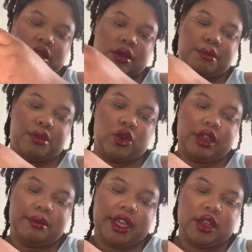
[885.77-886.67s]

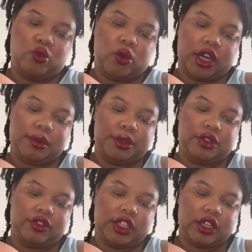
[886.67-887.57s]
Point Made
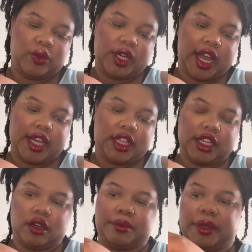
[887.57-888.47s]
Waterproof Liquid
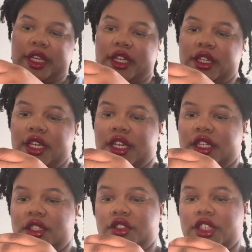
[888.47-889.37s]
Eyeliner Pen
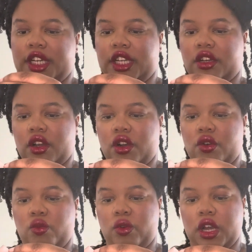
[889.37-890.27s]
in shade
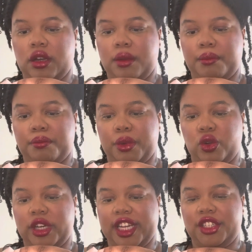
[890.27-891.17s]
01
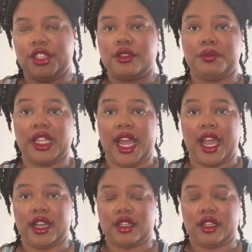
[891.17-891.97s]
Bodacious Black.